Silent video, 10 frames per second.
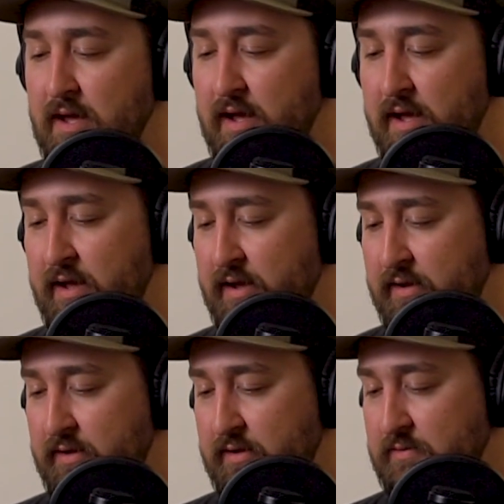
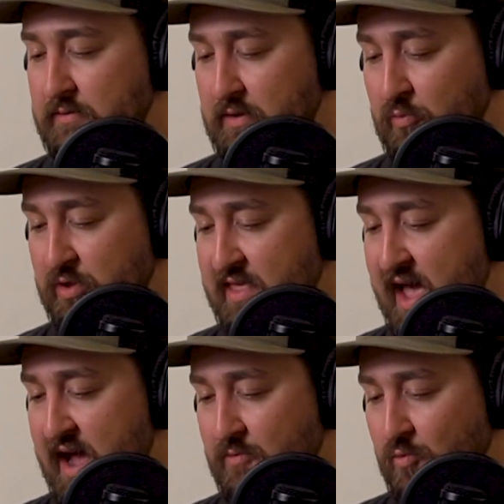Uh, and, and with
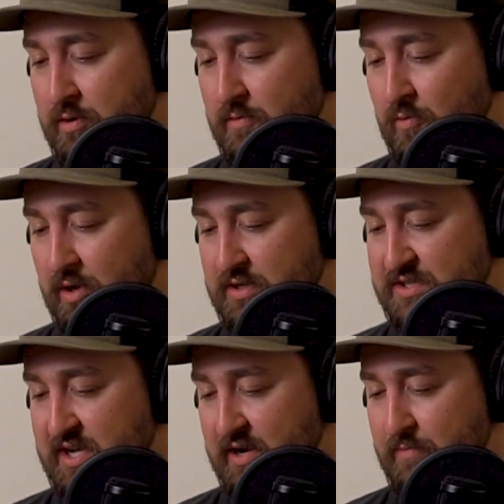that, we're, we're going to
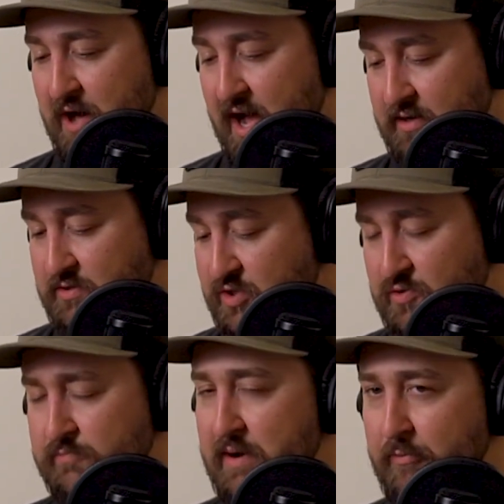say goodbye.
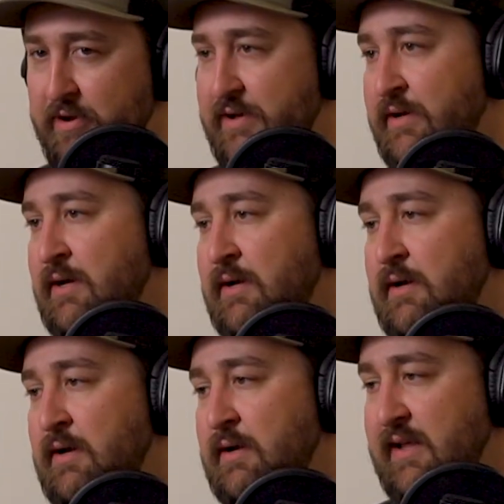Just remember to, to
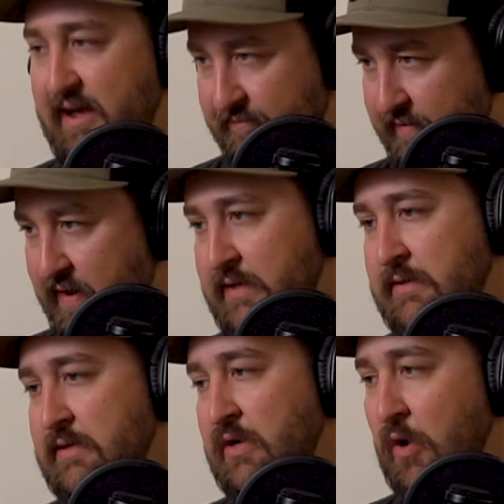have fun.
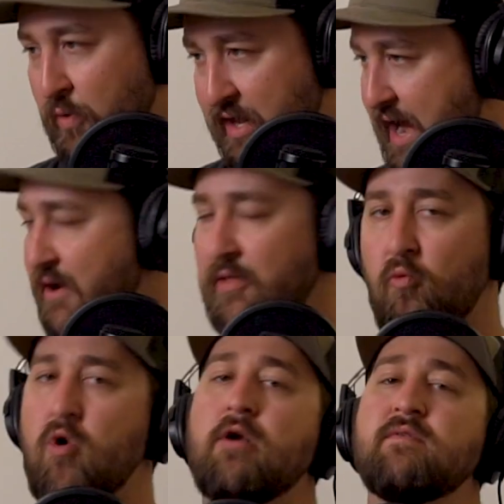Go get out on the
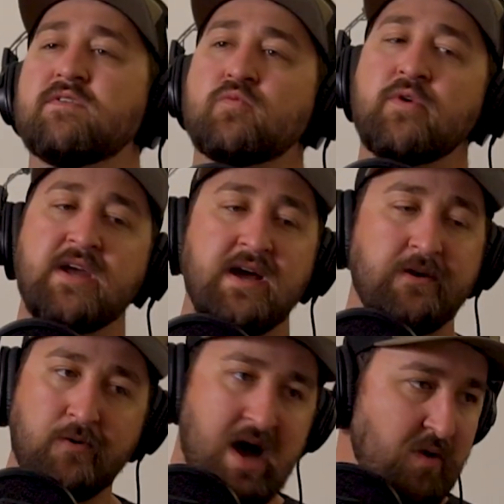water this week. I
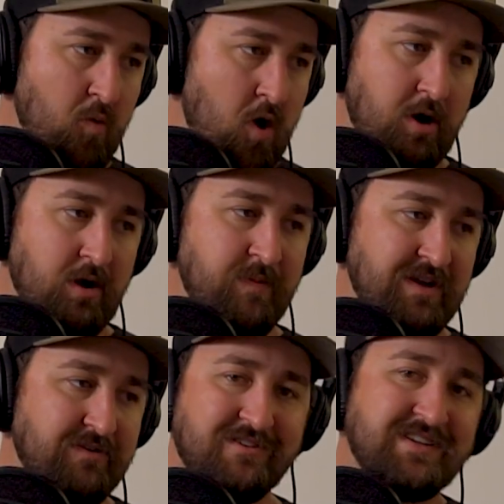know high water can be
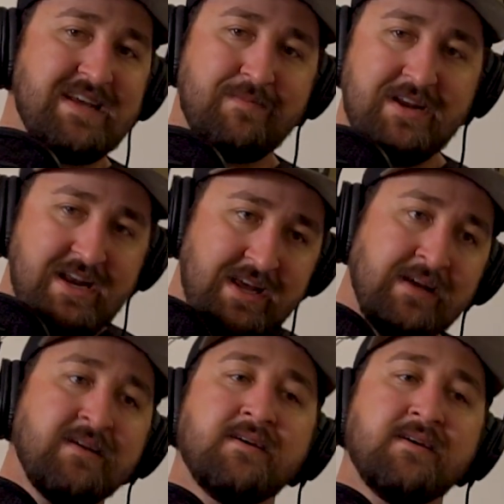a little intimidating,